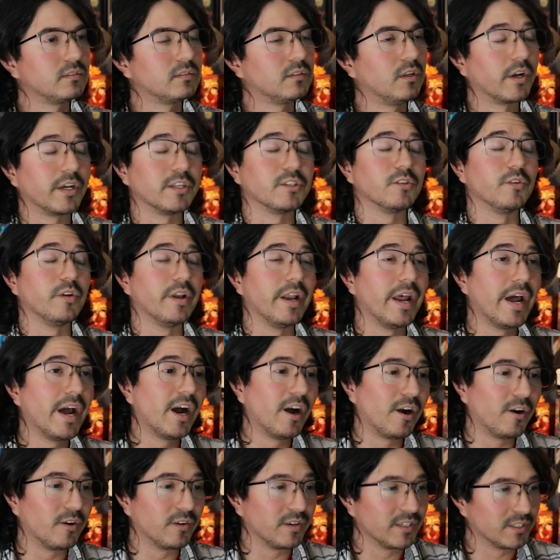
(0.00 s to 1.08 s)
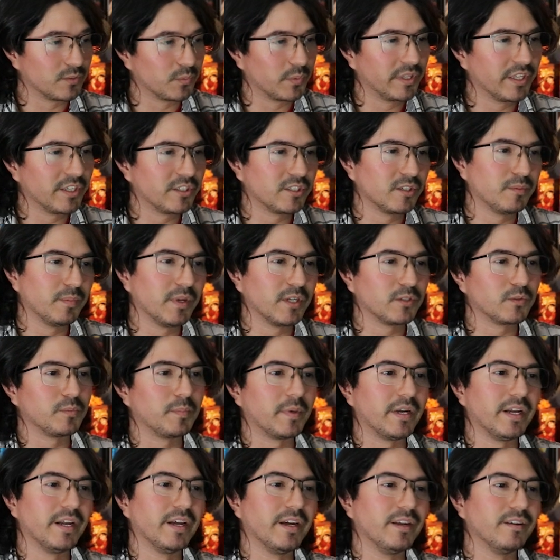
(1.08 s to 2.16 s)
Okay, so now is when they should mess with
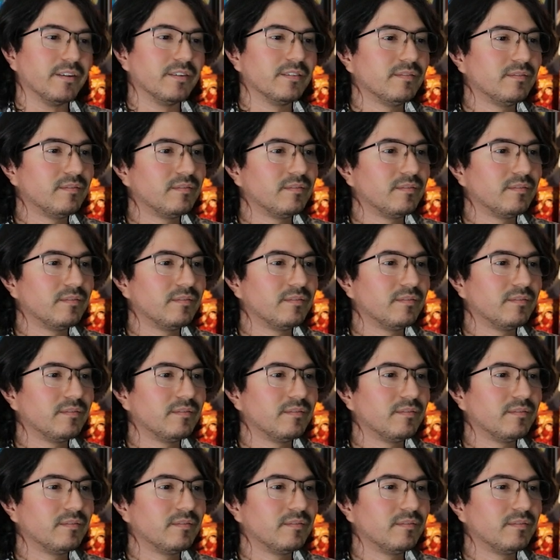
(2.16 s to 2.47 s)
my hand.